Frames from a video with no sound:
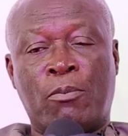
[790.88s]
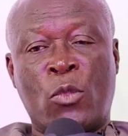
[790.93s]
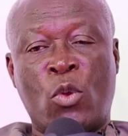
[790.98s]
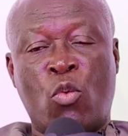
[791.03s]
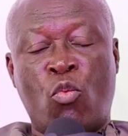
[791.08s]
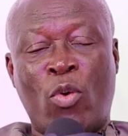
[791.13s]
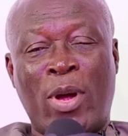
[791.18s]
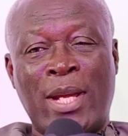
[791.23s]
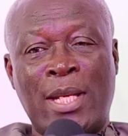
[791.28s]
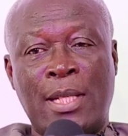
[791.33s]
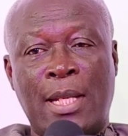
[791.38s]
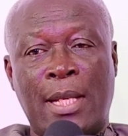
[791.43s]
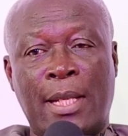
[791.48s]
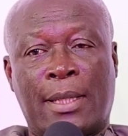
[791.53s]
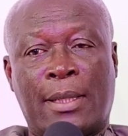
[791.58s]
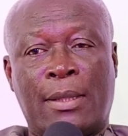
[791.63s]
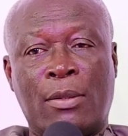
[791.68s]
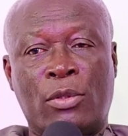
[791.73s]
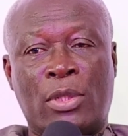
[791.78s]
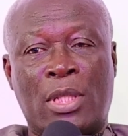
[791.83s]
when
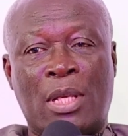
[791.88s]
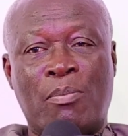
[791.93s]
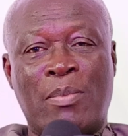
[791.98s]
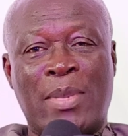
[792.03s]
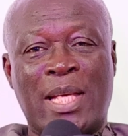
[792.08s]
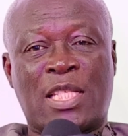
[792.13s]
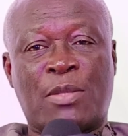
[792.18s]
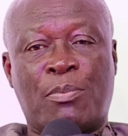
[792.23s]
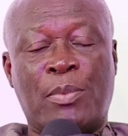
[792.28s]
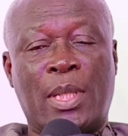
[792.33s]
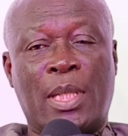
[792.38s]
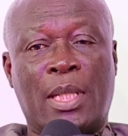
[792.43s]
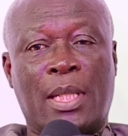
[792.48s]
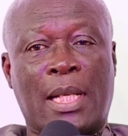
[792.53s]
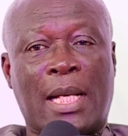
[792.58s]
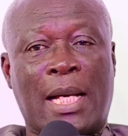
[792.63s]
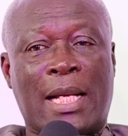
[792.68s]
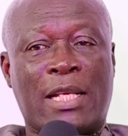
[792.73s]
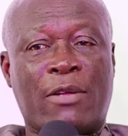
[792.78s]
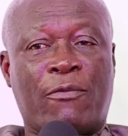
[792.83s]
they met me
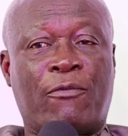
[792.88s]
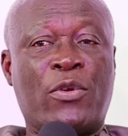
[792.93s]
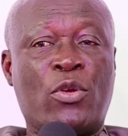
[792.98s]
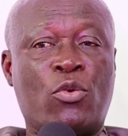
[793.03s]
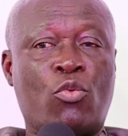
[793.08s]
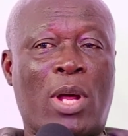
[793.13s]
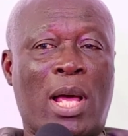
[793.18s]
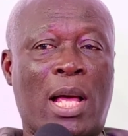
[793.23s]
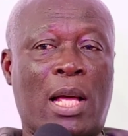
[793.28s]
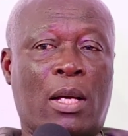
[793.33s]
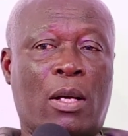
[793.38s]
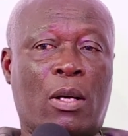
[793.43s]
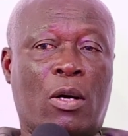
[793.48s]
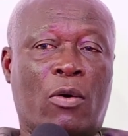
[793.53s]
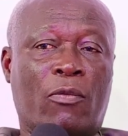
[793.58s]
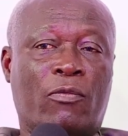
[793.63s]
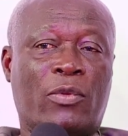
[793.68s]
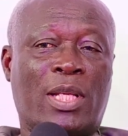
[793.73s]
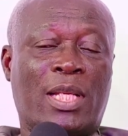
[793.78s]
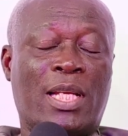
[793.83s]
at the funeral
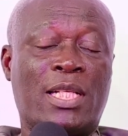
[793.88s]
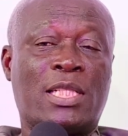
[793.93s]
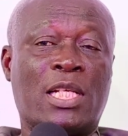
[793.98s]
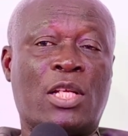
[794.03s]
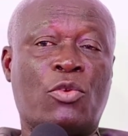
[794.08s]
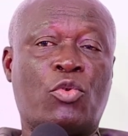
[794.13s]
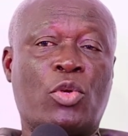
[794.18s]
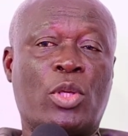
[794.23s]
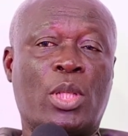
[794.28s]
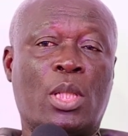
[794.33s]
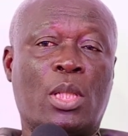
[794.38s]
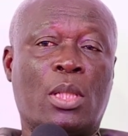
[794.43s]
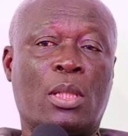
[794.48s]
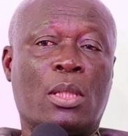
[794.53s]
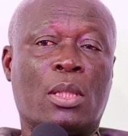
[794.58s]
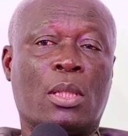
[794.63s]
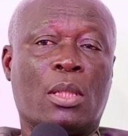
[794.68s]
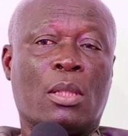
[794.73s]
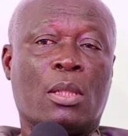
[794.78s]
of the legendary